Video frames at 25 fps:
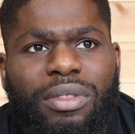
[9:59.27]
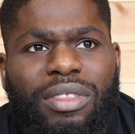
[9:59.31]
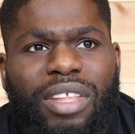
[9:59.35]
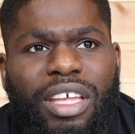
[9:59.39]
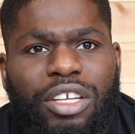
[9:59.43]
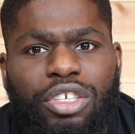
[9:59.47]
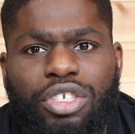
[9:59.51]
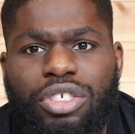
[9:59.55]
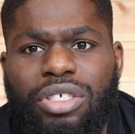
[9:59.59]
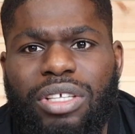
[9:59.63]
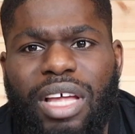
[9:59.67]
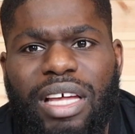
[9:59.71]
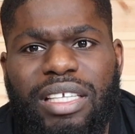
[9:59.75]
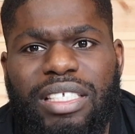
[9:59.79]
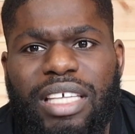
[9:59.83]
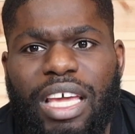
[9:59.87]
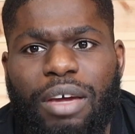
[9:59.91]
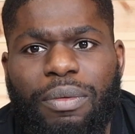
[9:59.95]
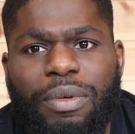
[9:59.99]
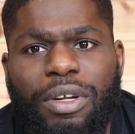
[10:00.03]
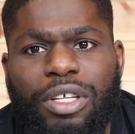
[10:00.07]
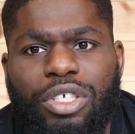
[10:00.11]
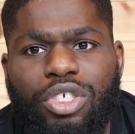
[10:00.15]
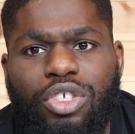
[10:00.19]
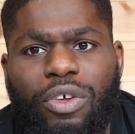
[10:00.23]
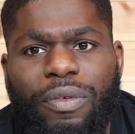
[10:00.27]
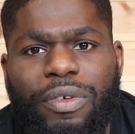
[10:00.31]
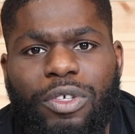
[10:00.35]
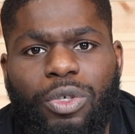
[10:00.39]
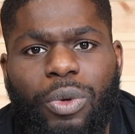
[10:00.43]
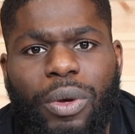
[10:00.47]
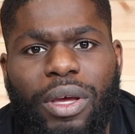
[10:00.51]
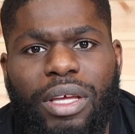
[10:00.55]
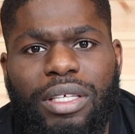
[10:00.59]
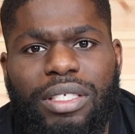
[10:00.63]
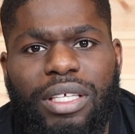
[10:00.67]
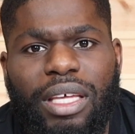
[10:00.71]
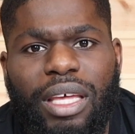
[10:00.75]
they just like to get rid of stuff as
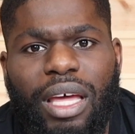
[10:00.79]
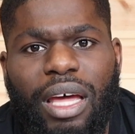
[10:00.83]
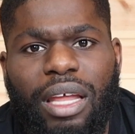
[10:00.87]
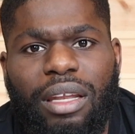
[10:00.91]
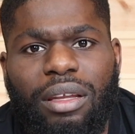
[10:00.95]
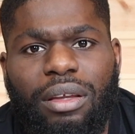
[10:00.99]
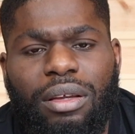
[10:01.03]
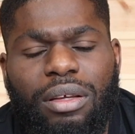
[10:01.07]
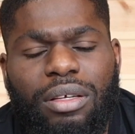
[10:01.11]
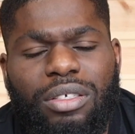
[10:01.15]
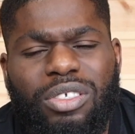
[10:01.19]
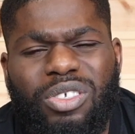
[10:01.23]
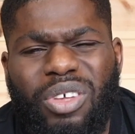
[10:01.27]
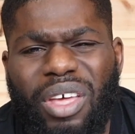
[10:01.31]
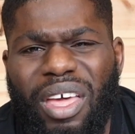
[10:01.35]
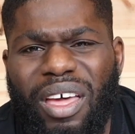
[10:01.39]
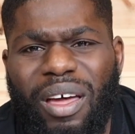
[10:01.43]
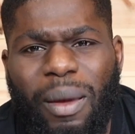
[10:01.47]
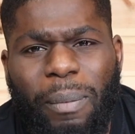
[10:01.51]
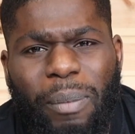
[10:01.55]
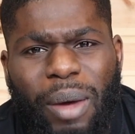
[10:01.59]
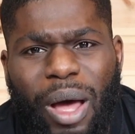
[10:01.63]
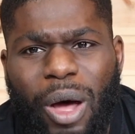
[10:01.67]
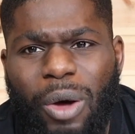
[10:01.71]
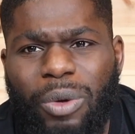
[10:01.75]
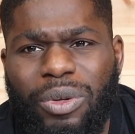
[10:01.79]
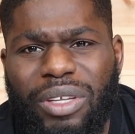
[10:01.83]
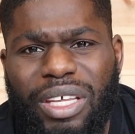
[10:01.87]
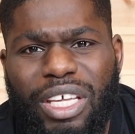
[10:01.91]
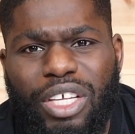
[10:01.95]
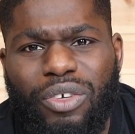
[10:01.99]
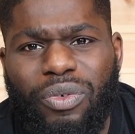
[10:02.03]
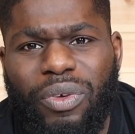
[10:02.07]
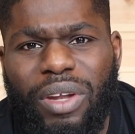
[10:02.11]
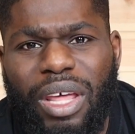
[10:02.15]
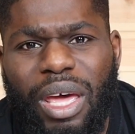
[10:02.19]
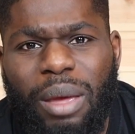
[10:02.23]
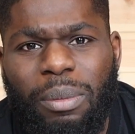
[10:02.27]
quick as they can. So yeah, £1
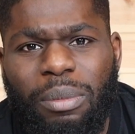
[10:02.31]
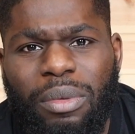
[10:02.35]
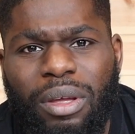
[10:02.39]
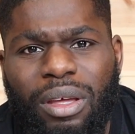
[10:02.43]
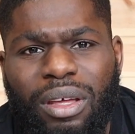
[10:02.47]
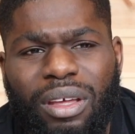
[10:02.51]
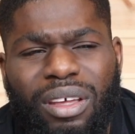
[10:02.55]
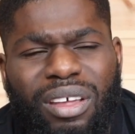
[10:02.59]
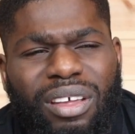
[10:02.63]
each for them.